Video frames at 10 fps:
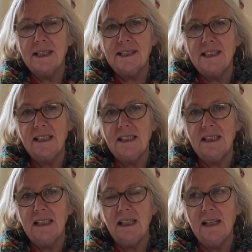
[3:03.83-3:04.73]
And
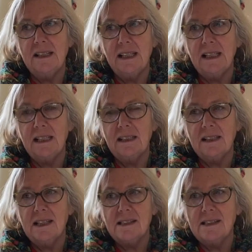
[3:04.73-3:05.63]
certainly I think
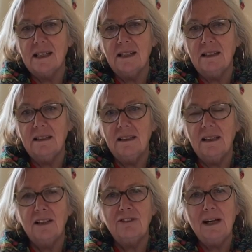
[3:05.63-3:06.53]
there's
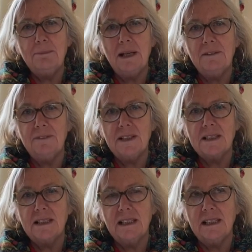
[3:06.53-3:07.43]
a great
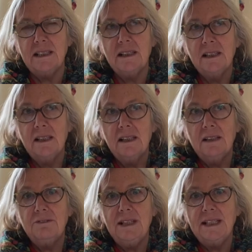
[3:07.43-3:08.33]
benefit in
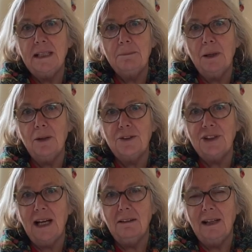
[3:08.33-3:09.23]
reading poetry
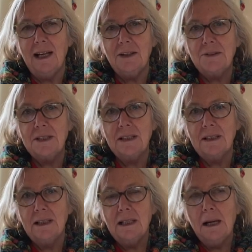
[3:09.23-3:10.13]
out loud,
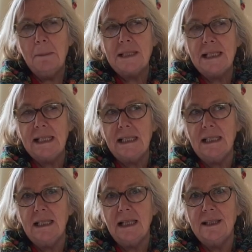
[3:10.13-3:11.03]

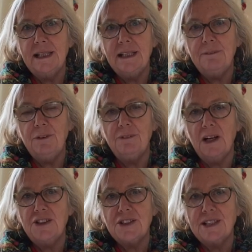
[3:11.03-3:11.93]
particularly I think if you
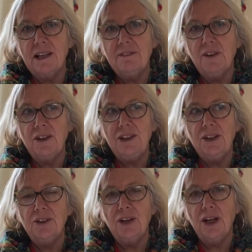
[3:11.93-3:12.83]
find yourself on
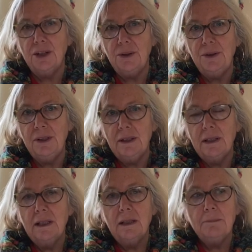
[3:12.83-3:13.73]
your own,
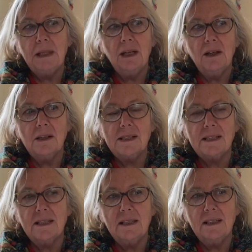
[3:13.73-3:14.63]

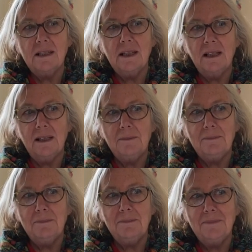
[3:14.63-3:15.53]
because
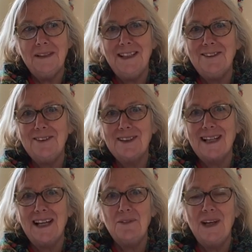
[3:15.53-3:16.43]
you
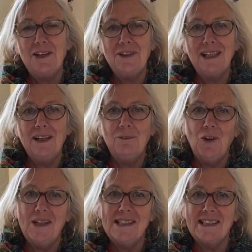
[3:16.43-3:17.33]
kind of hearing a
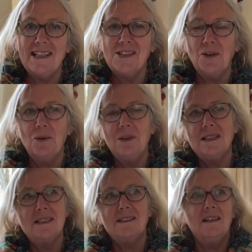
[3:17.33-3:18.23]
voice is
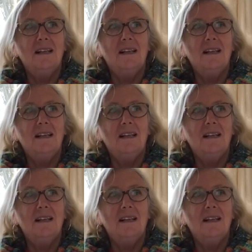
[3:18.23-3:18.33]
always